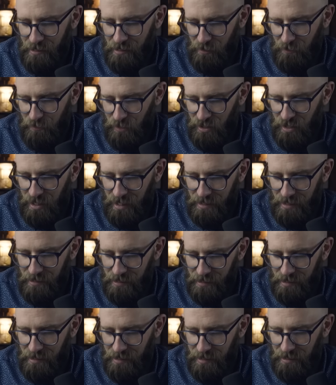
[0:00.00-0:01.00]
his own machine?
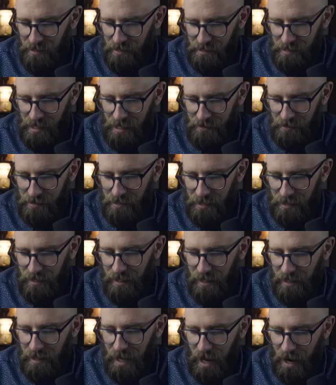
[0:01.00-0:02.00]
Certainly sounds like
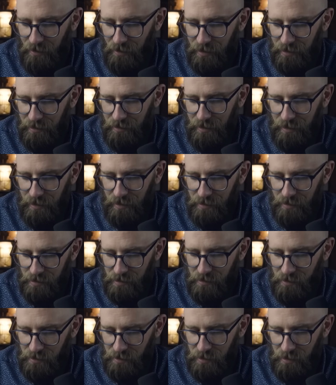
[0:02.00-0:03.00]
a Karen thing
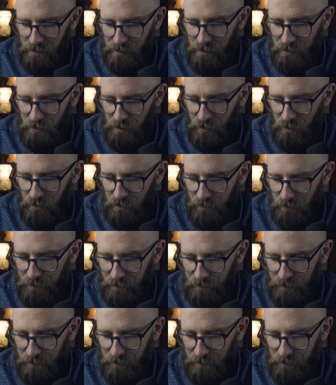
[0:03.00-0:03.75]
to do.